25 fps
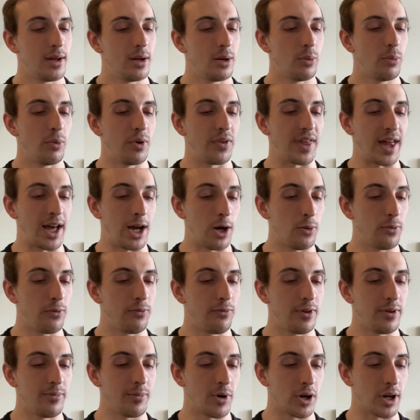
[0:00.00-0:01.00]
Without
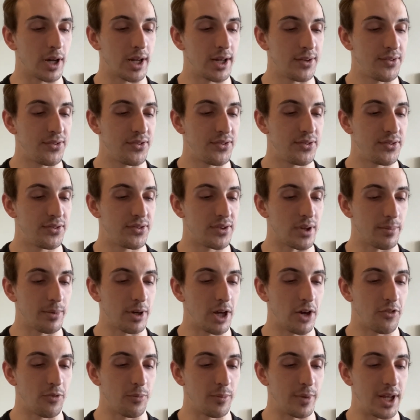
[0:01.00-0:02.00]
free markets, some
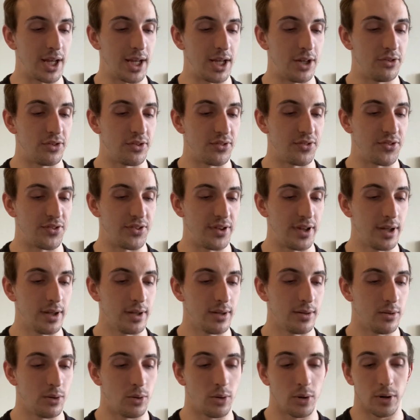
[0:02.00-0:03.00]
government agency,
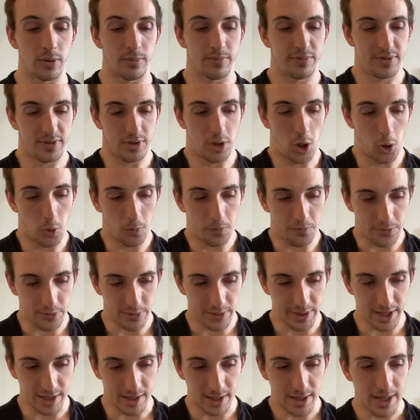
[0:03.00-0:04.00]
or
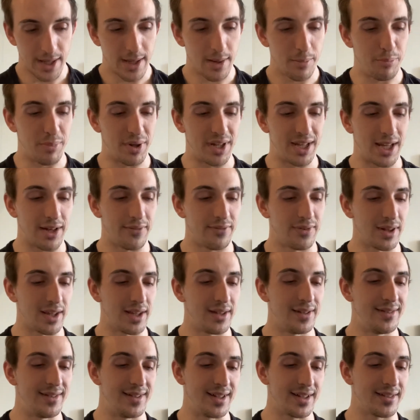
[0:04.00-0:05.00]
hopefully
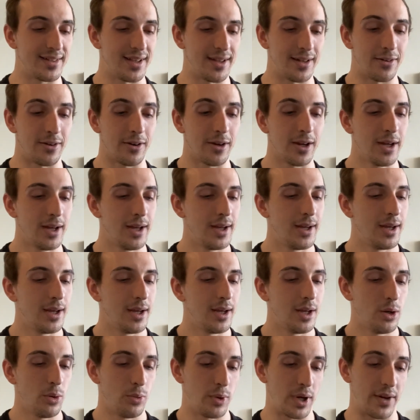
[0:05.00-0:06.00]
benevolent dictator,
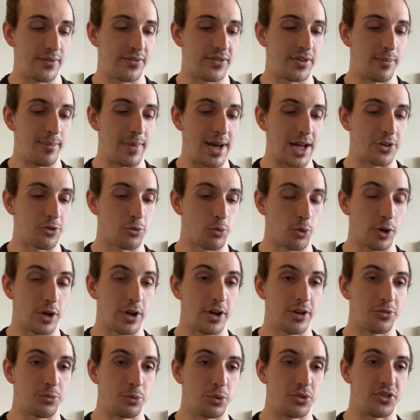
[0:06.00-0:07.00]
would have to match
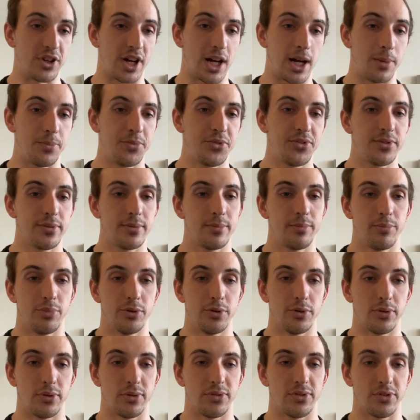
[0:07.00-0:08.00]
workers with jobs,
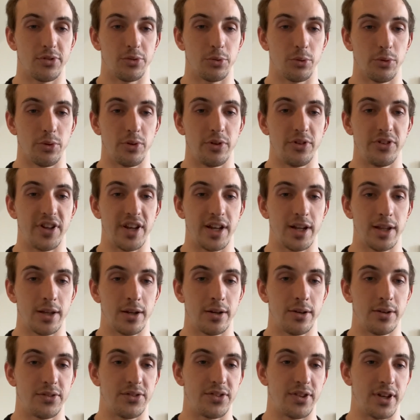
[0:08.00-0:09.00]
producers with
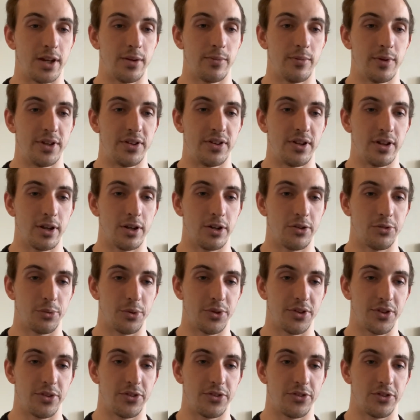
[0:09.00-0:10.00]
retailers, and retailers
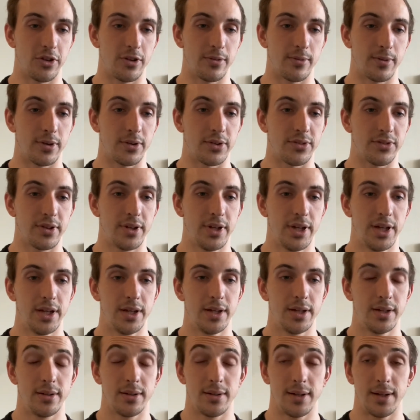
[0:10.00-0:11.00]
with consumers.
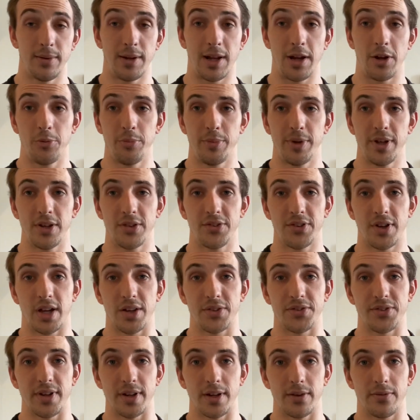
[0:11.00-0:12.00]
And that would be
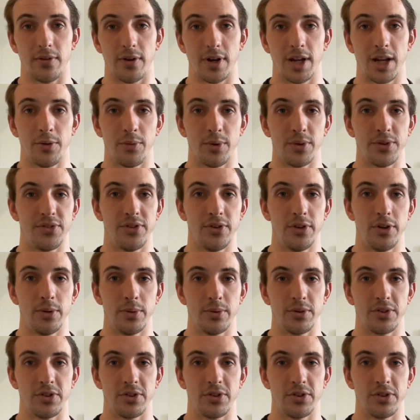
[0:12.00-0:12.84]
exhausting for anyone to do, which